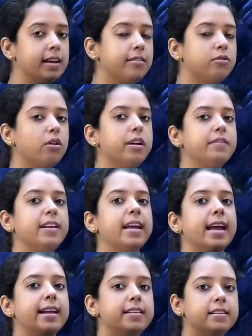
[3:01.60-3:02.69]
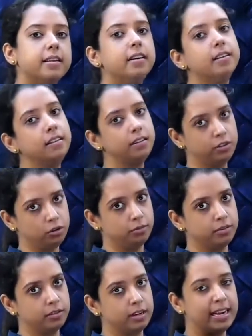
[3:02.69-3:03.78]
has not even entered the
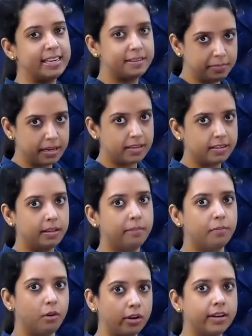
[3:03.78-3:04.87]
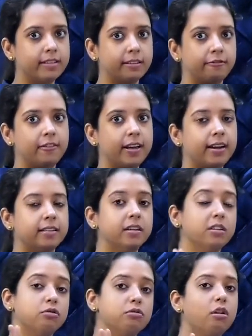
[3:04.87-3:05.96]
tubes. It means the block is somewhere at the
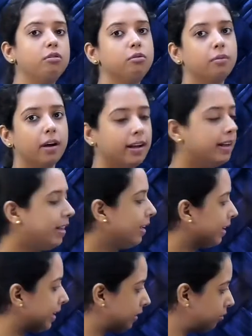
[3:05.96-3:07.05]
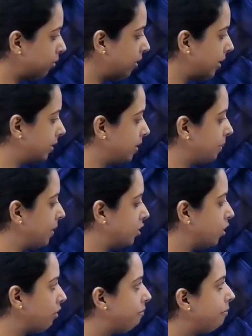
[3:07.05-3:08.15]
cornua. So, it is a
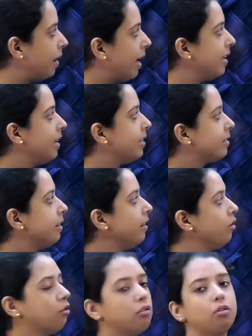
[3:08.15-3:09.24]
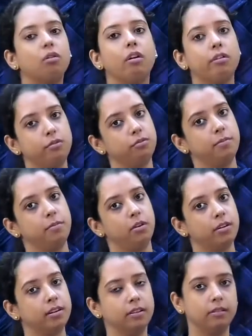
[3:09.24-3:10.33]
picture of bilateral cornual
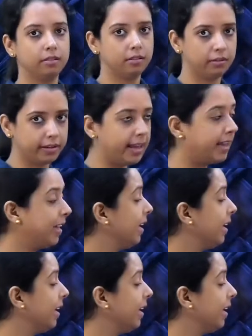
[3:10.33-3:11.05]
block. Okay.